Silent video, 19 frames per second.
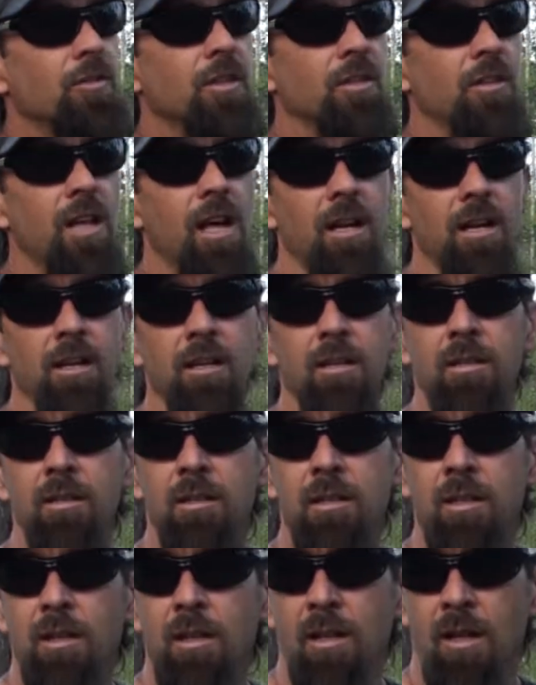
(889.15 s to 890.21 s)
as it's got
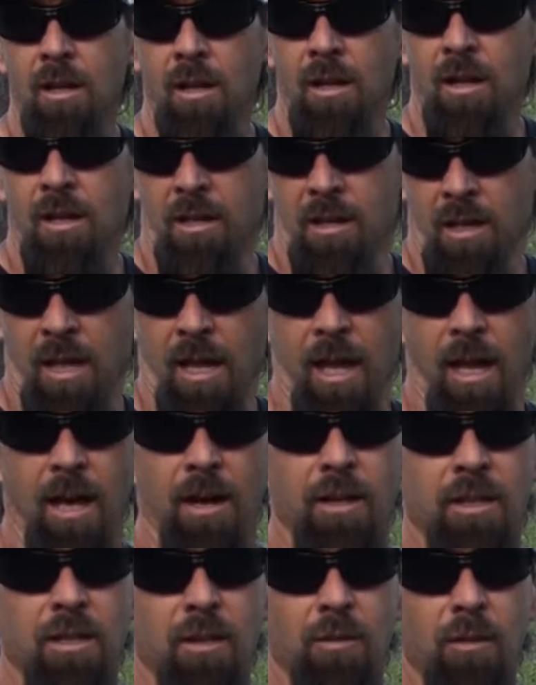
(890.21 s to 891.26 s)
at
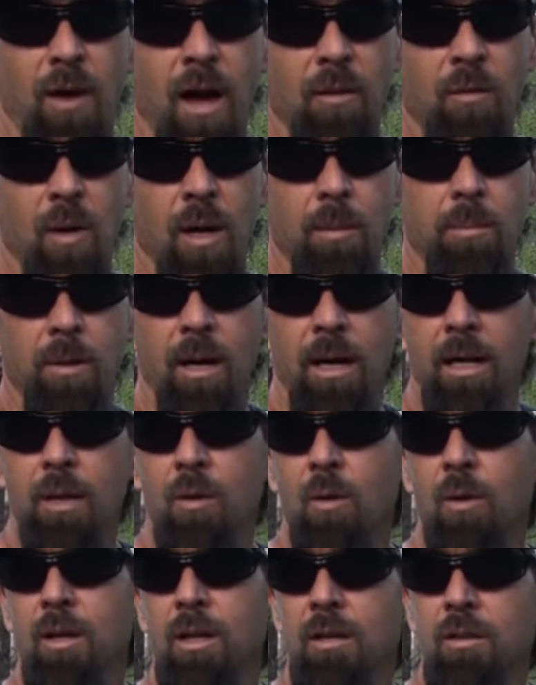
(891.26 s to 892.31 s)
least a 5-way blade
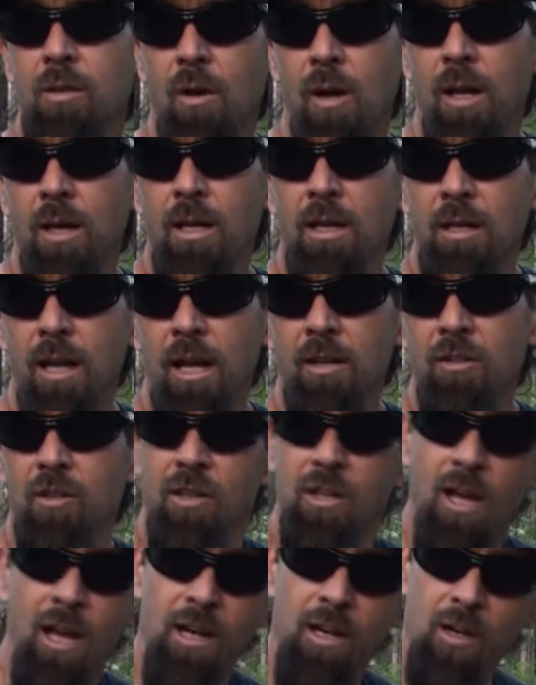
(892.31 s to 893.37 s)
on it so I can actually
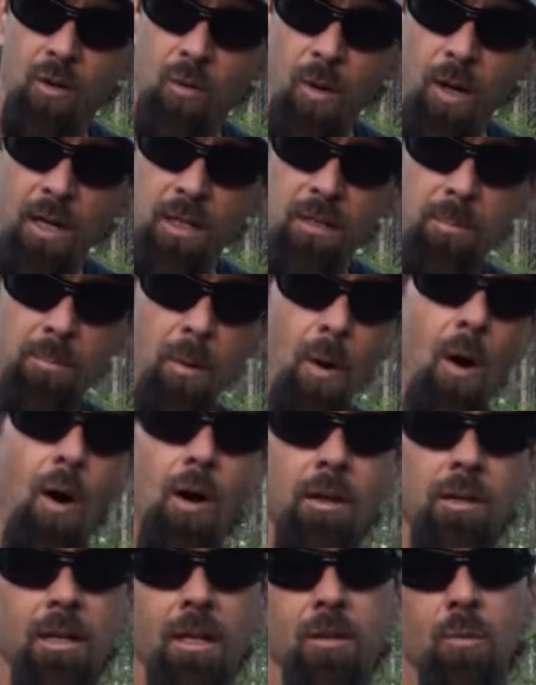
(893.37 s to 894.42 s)
kind of grade the
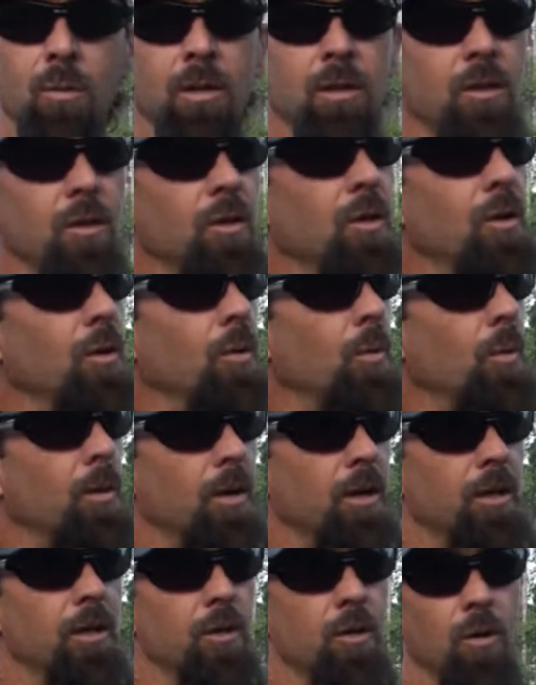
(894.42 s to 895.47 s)
pond as we do. We're
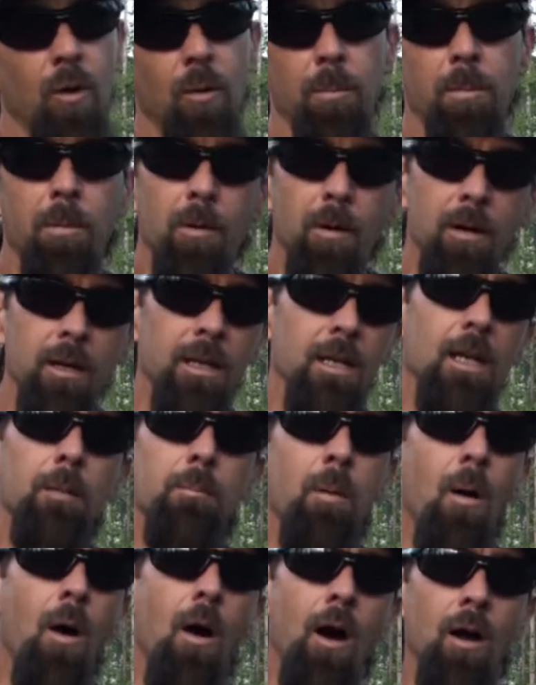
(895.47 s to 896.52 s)
going to do a pretty neat
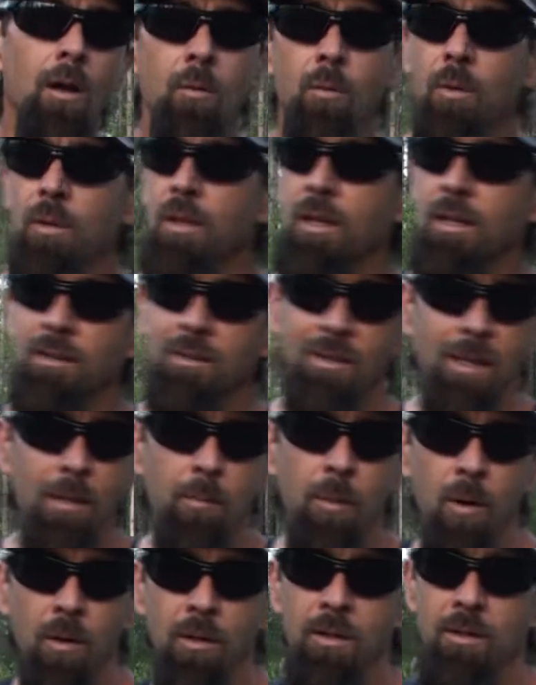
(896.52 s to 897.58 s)
pond with a
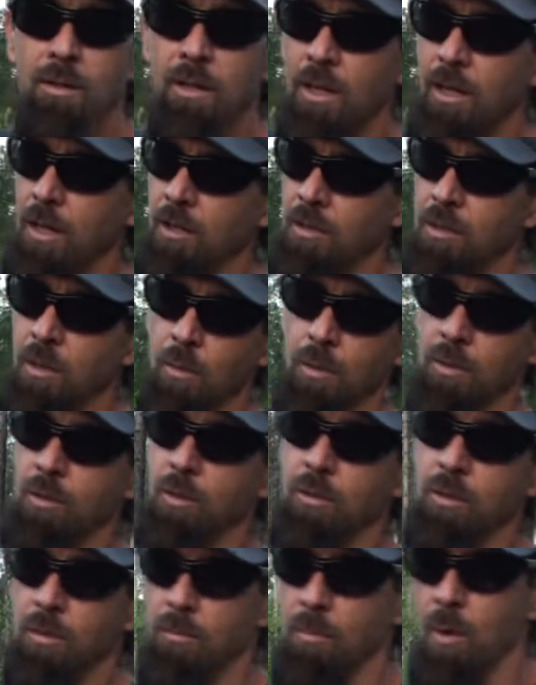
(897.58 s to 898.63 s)
gazebo in the center, so we'll do
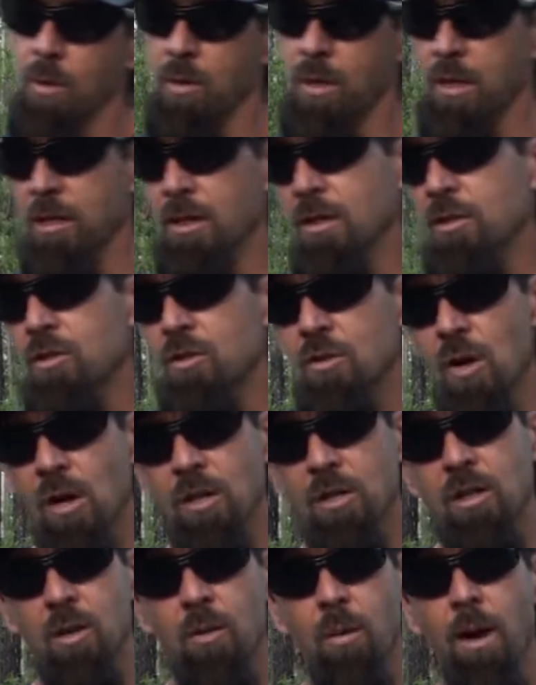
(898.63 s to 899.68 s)
some bulkhead
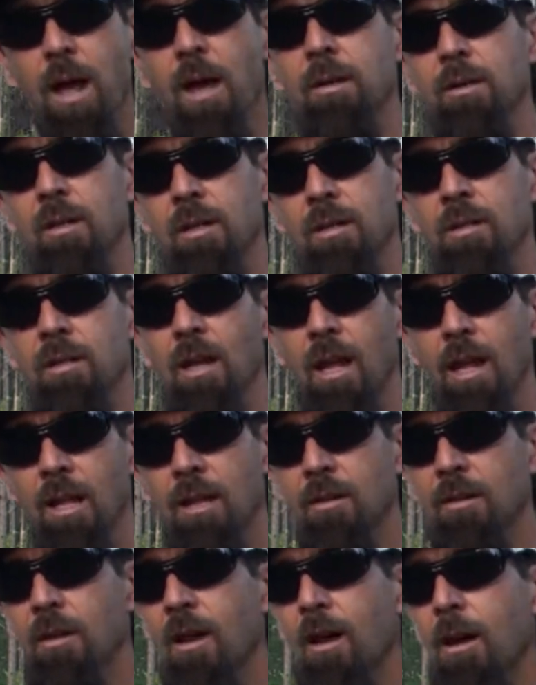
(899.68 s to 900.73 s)
construction around it
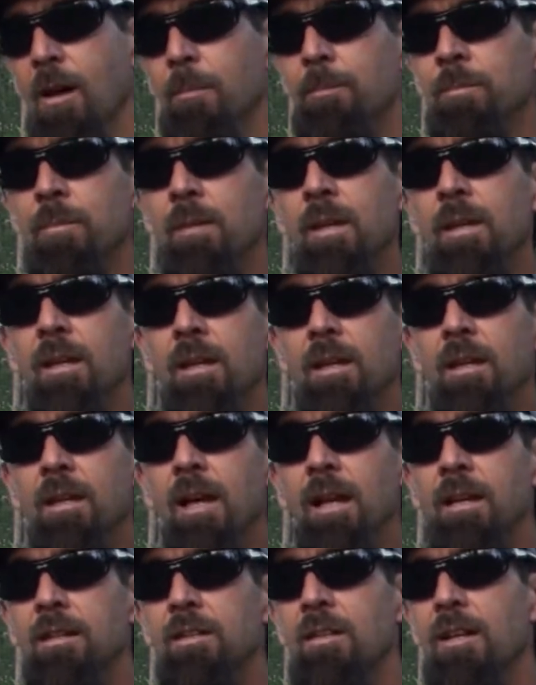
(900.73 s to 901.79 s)
and
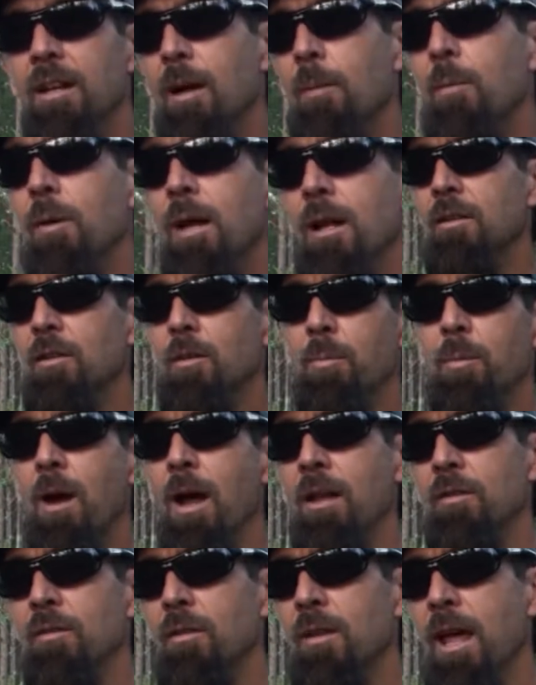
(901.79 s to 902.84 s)
kind of set it up. We
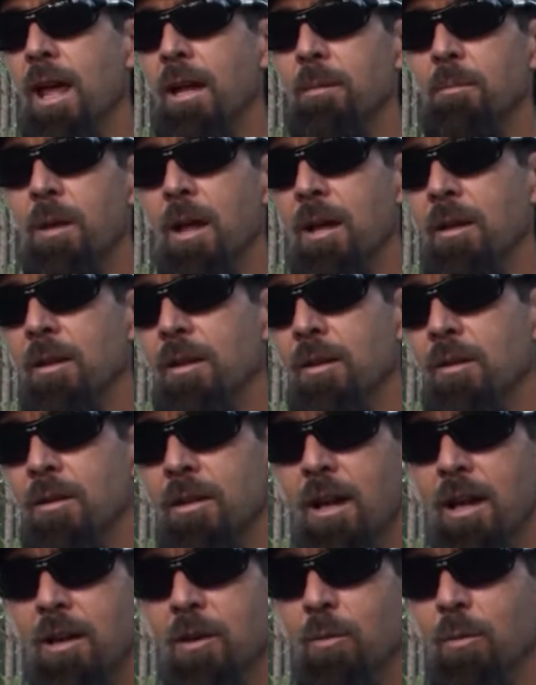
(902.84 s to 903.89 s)
surprise for that. I'm not going to
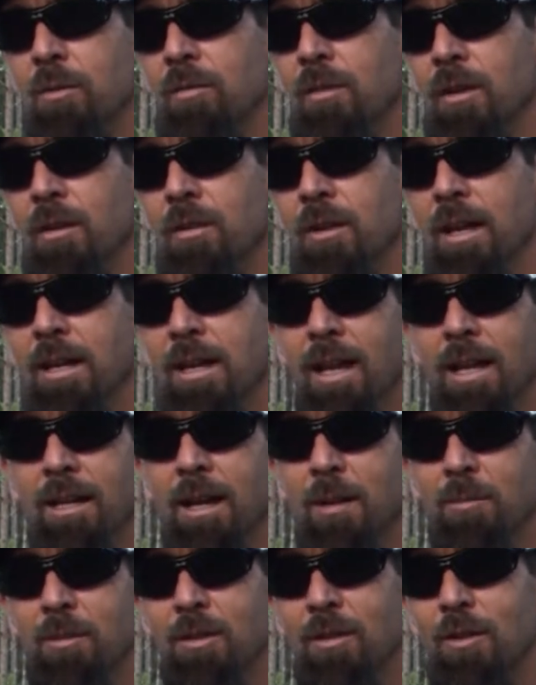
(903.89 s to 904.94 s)
kind of reveal that yet.
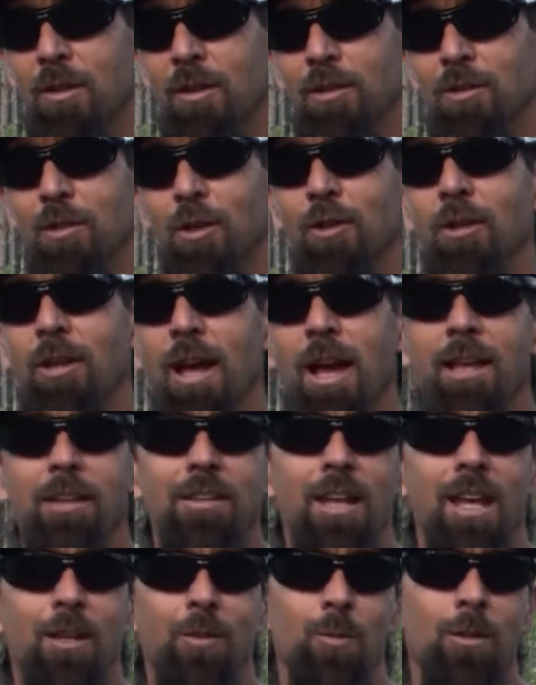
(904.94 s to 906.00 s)
I'm just going to show you guys
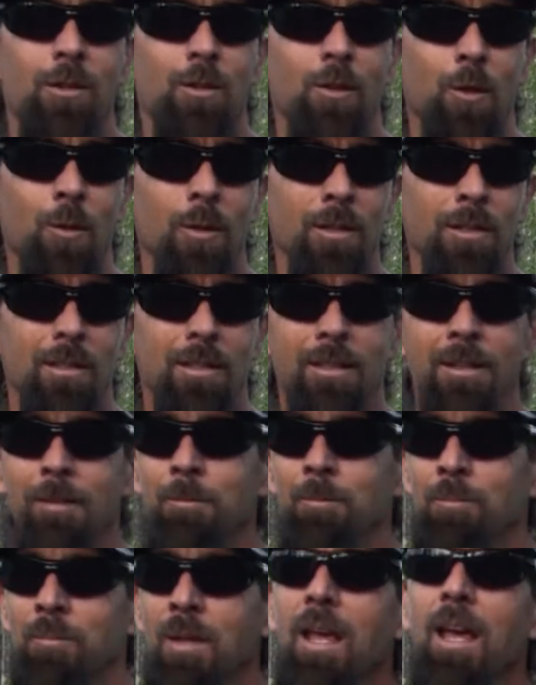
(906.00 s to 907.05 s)
as we do it,
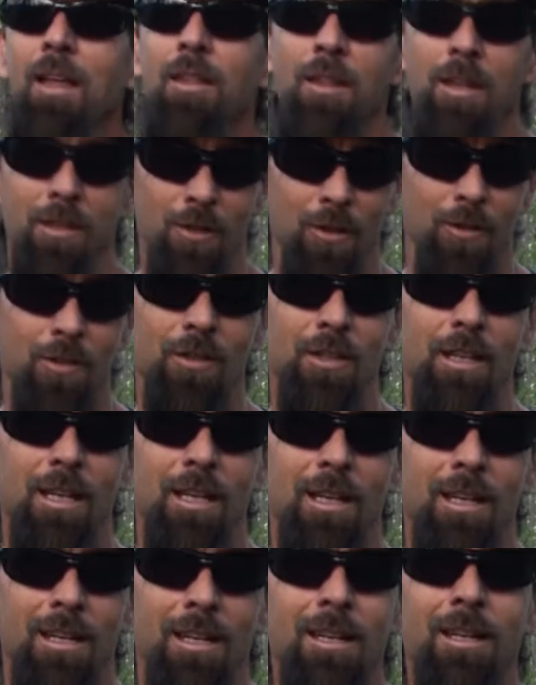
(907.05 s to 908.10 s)
and then you'll
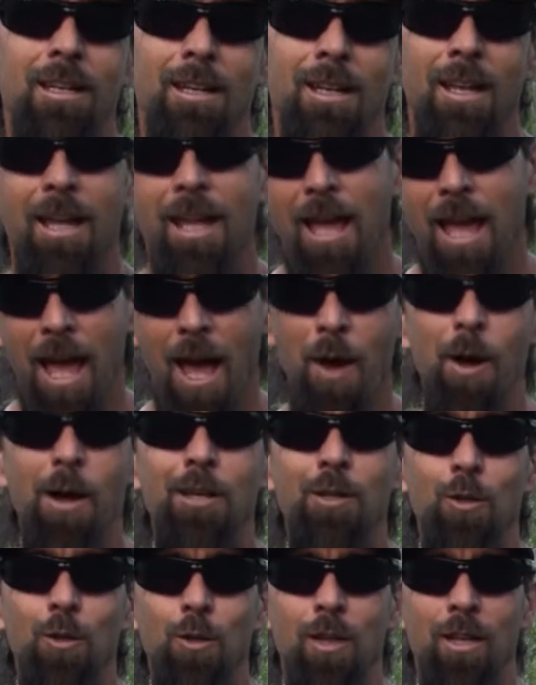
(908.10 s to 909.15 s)
see how I
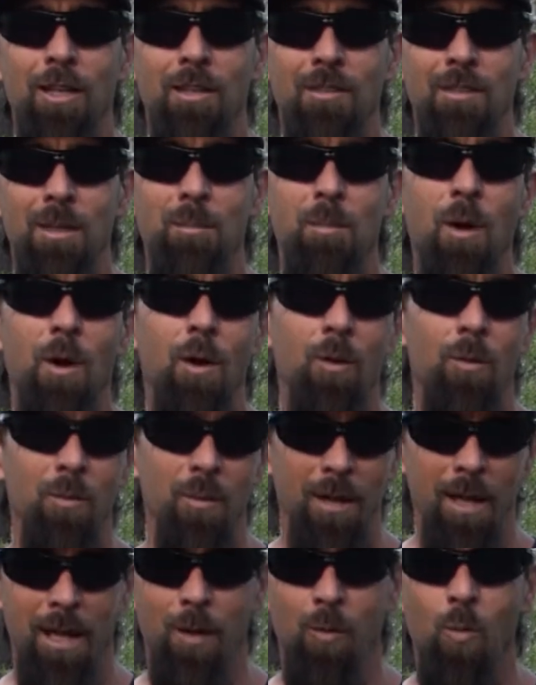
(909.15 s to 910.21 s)
do the gazebo
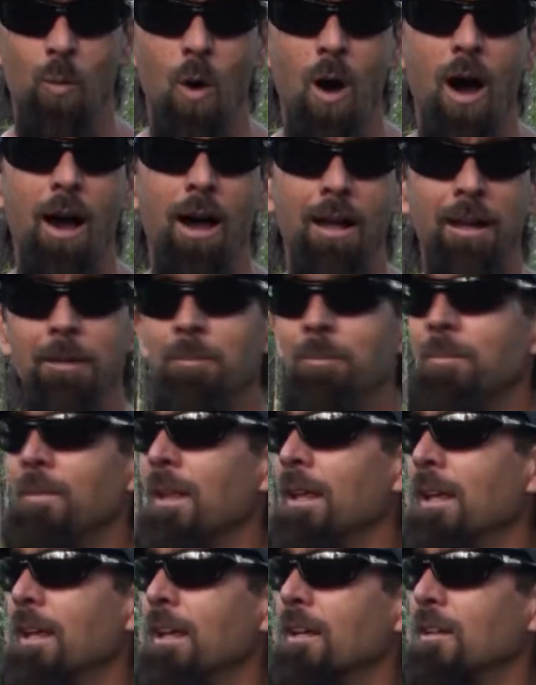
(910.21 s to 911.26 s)
and why.
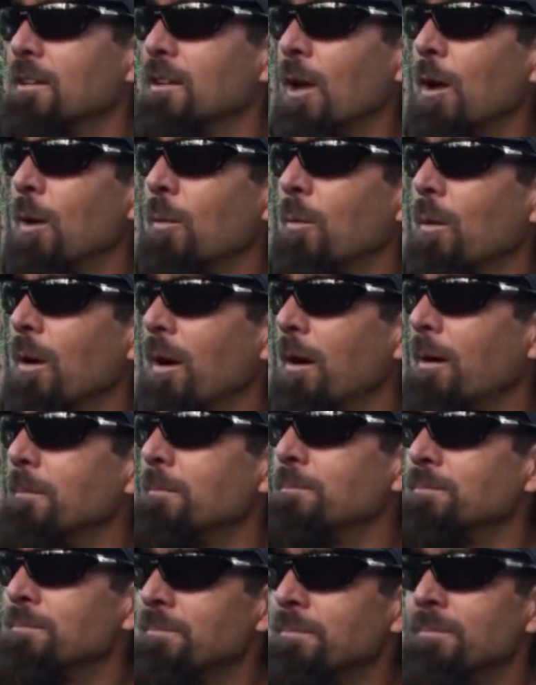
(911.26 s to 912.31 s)
So
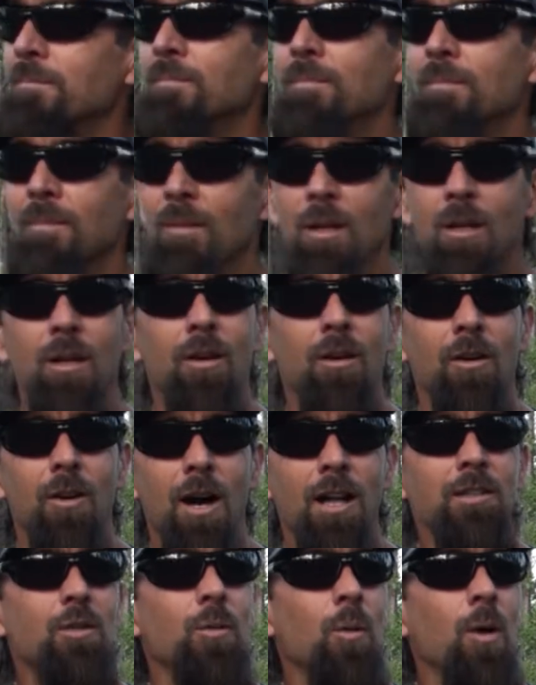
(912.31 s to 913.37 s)

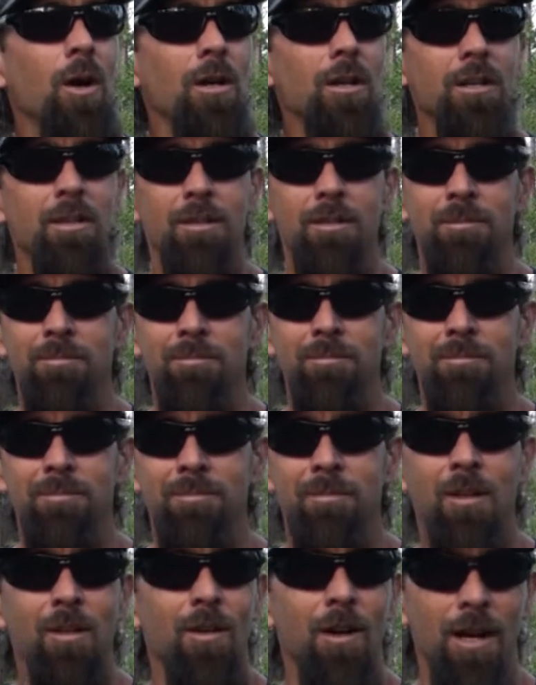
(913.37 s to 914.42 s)
lots of work,
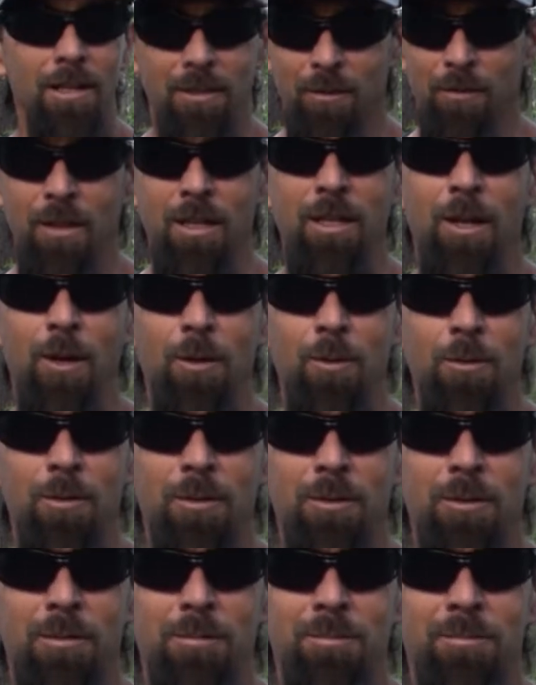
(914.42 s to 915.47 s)
lots of
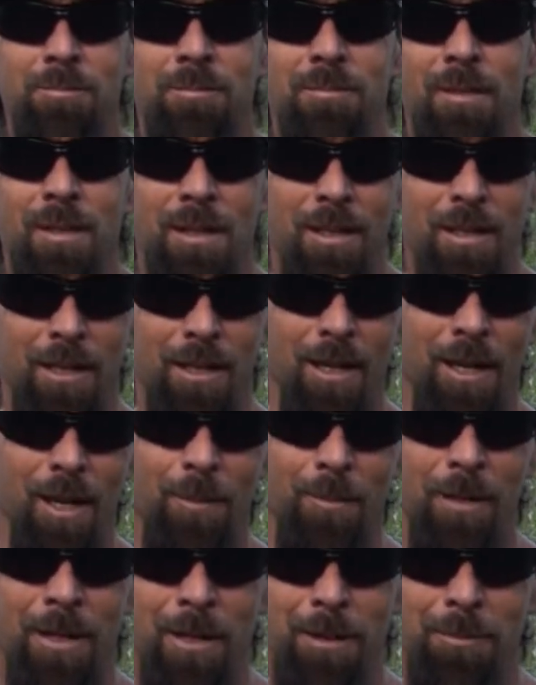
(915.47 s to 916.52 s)
videos
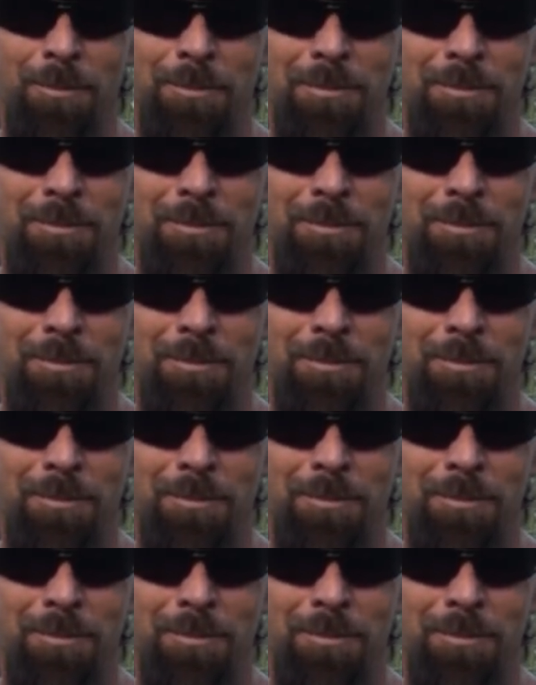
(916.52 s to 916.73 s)
coming up.